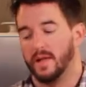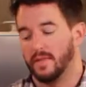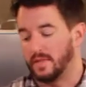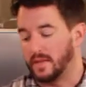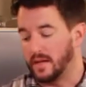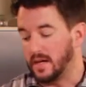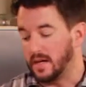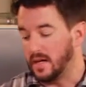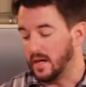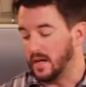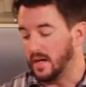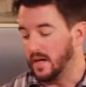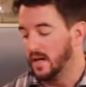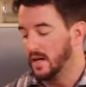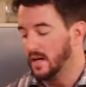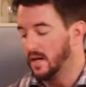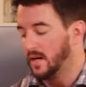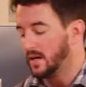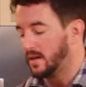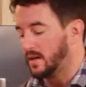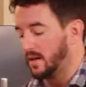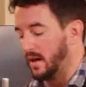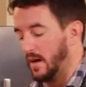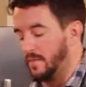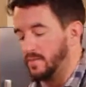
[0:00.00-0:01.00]
the
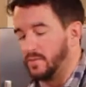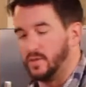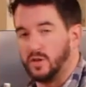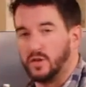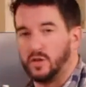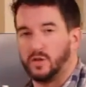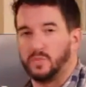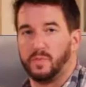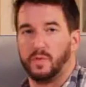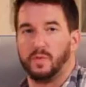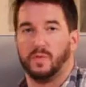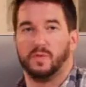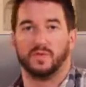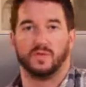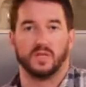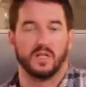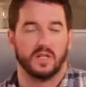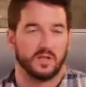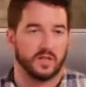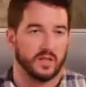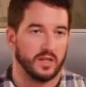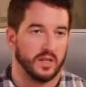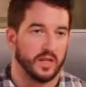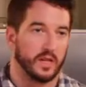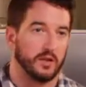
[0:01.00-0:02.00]
cups and spoons
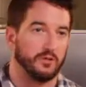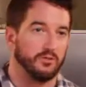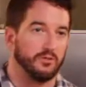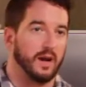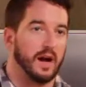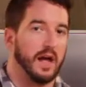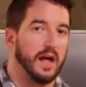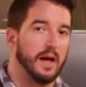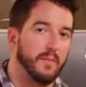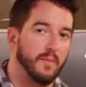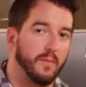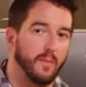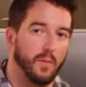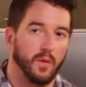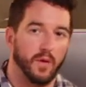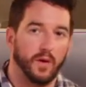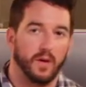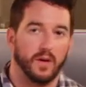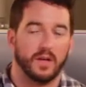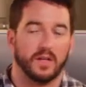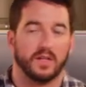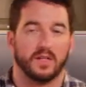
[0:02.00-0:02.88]
into the gram world,